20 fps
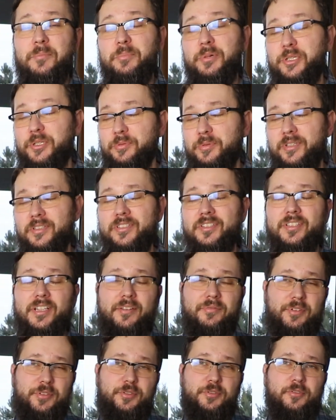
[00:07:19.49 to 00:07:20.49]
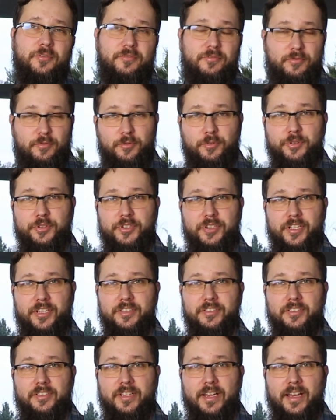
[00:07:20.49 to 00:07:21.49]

between 7 to 14